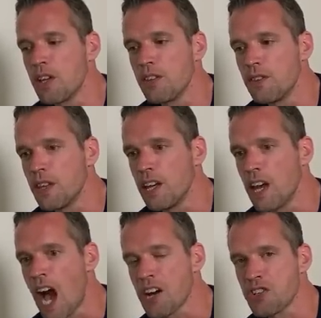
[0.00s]
the
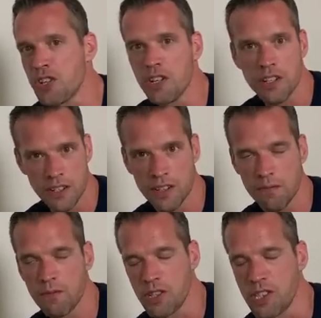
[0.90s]
action,
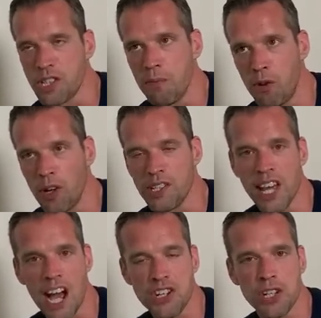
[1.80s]
just to summarize, the
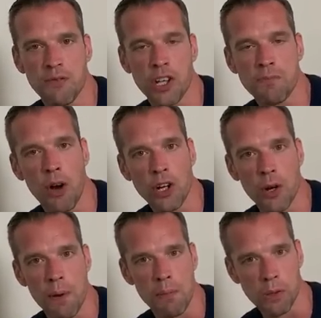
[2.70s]
action of those
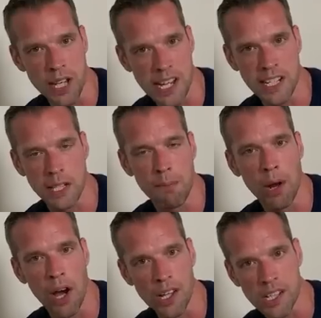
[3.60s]
microbubbles hitting the
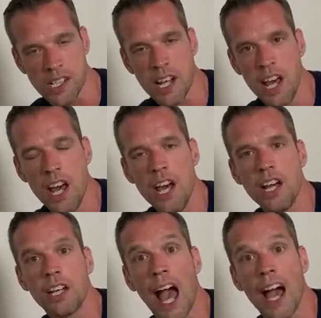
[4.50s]
plants
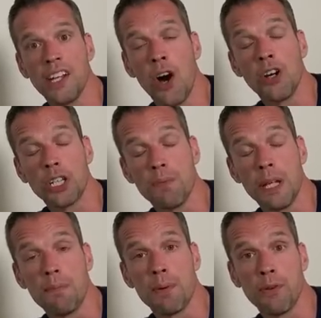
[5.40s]
can
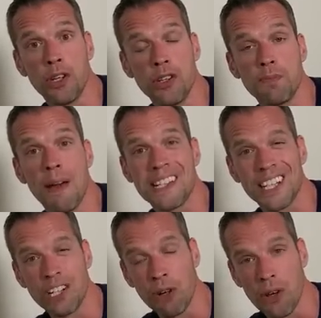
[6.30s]
arguably produce better
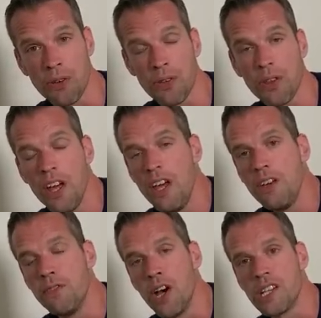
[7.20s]
growth
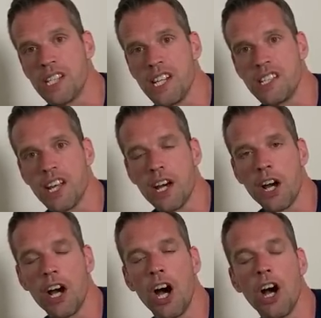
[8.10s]
versus
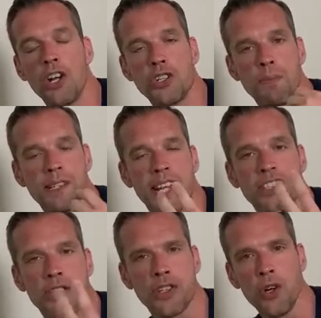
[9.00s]
100%
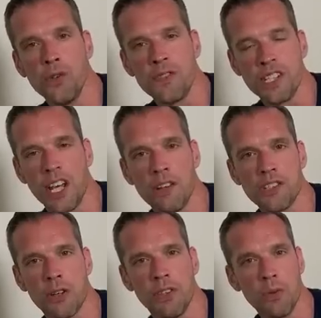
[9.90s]
dissolved
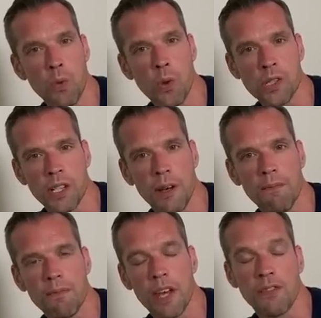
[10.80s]
CO2 in the water,
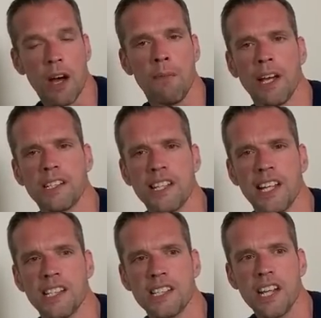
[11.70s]
if that makes
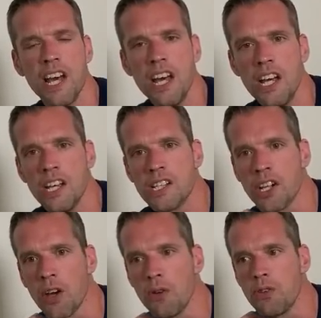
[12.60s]
sense.
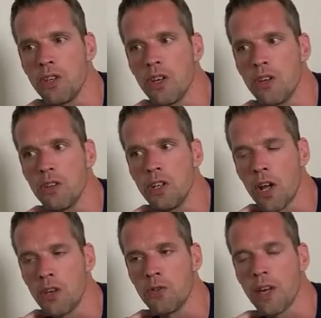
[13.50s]
So,
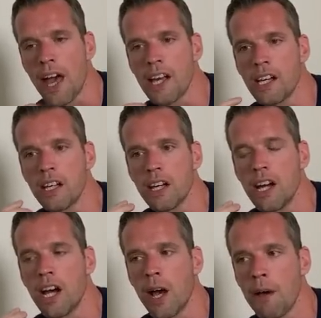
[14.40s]
you're getting
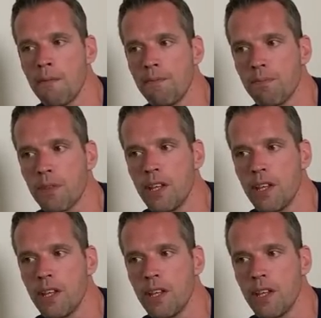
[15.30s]
the